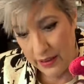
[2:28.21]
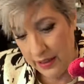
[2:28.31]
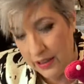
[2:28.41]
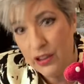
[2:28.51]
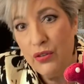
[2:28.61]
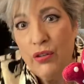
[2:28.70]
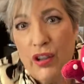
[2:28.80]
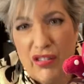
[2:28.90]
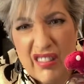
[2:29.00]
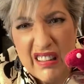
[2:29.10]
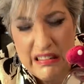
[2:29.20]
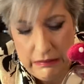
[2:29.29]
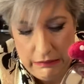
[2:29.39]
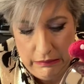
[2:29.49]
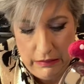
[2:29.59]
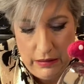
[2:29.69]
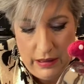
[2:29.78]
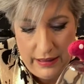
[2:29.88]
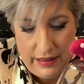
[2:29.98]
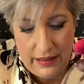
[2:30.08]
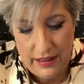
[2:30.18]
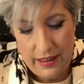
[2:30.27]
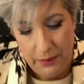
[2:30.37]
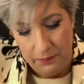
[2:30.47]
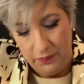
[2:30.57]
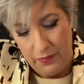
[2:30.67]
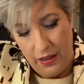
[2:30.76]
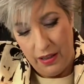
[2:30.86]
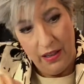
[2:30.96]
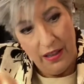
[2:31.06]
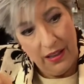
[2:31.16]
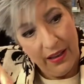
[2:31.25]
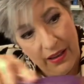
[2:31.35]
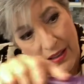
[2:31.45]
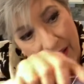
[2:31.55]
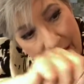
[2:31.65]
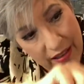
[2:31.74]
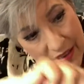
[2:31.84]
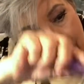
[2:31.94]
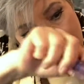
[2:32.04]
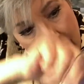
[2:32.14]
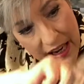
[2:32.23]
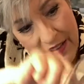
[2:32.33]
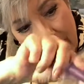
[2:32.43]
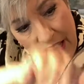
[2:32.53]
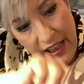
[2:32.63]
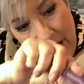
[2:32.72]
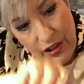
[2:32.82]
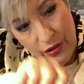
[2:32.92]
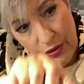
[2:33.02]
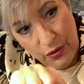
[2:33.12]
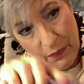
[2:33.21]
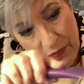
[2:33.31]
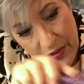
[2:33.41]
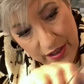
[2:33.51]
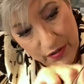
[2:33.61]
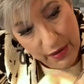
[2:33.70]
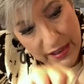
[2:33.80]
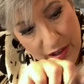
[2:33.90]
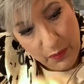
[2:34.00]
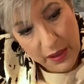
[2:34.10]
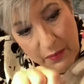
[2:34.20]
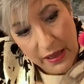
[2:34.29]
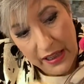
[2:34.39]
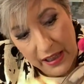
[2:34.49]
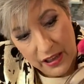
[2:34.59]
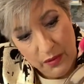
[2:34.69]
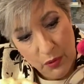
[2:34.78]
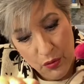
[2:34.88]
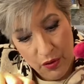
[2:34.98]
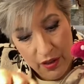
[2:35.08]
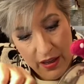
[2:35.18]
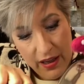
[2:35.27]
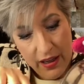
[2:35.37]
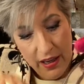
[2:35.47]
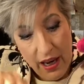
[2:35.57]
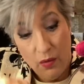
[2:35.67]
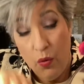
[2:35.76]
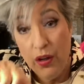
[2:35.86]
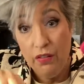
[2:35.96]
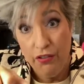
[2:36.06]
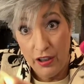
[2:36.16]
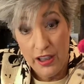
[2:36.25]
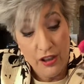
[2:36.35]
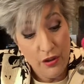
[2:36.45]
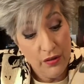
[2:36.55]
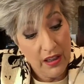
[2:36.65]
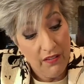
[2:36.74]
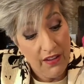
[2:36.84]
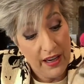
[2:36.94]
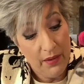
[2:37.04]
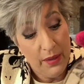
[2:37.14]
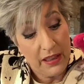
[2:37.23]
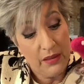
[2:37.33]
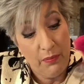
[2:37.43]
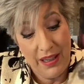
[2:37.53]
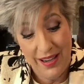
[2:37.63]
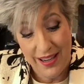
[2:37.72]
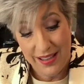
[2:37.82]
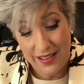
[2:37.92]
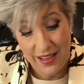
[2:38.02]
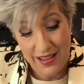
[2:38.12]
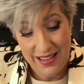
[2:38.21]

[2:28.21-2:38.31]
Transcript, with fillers: That's too close. And the key to this recipe and making it smooth and wonderful is using a Vitamix, because